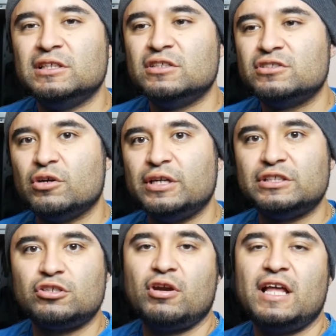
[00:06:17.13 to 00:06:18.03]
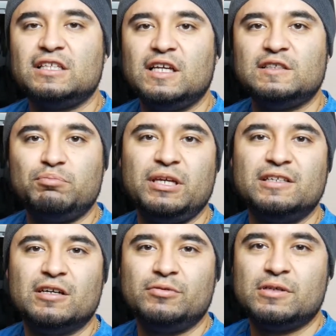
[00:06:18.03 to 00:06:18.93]
So it translates a
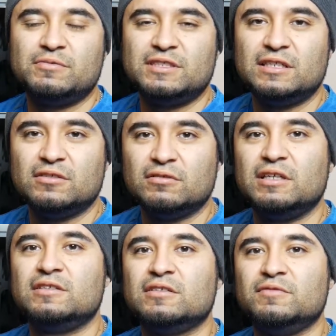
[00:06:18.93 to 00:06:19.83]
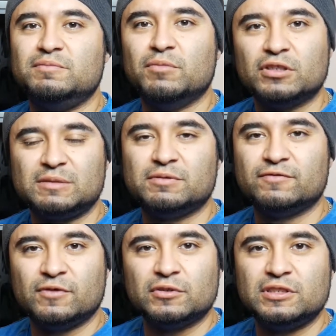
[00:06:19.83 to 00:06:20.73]
PWM signal into multiple
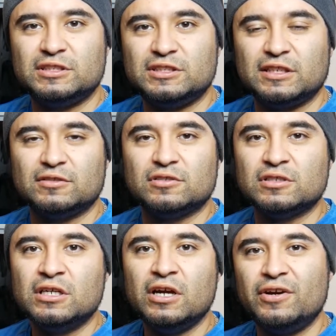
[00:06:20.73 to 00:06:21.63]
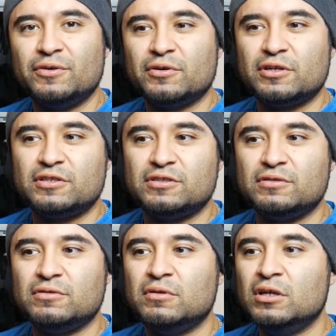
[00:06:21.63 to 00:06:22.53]
voltage signals in order
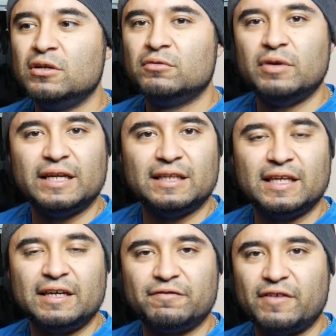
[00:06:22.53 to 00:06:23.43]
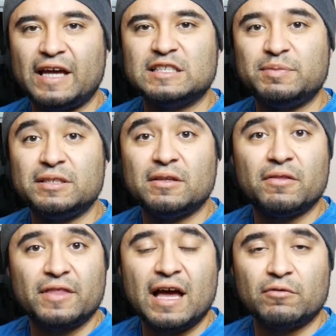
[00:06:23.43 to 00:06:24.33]
to regulate fan speed
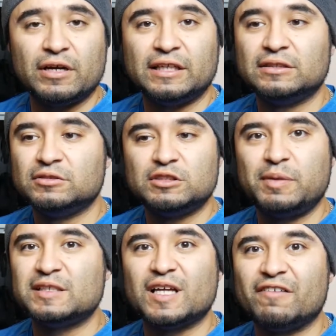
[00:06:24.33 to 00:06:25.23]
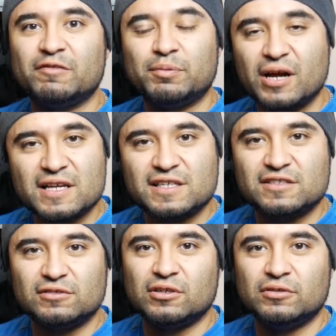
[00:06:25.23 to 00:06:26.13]
that way, just based off of
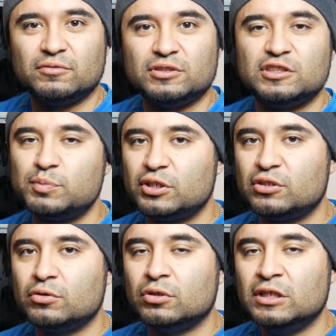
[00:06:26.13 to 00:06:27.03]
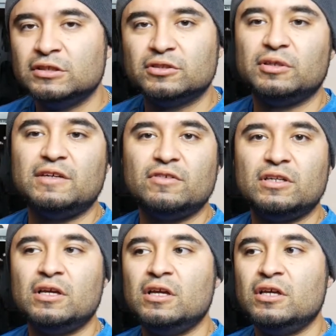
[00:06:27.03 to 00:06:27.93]
processor load, which is pretty cool. So
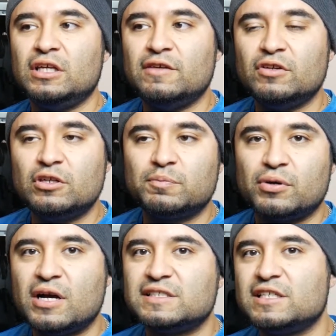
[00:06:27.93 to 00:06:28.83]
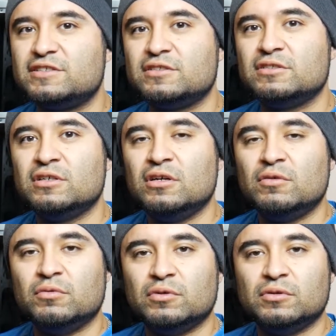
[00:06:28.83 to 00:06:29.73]
even even your processor
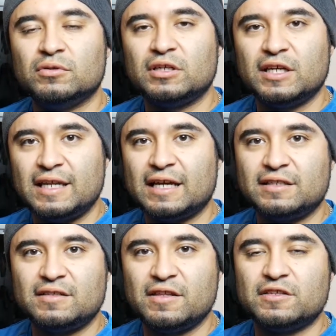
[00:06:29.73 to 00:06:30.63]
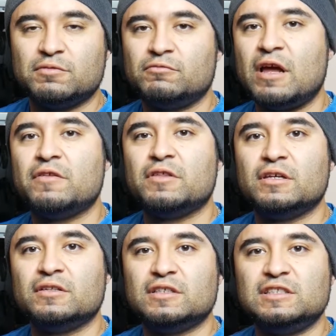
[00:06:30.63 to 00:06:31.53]
will connect to this one, rather
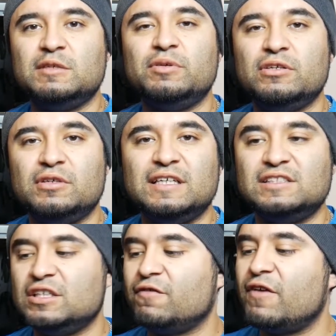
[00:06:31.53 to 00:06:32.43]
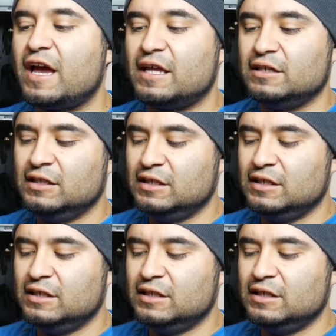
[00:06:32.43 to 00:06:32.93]
the, the CPU heatsink fan.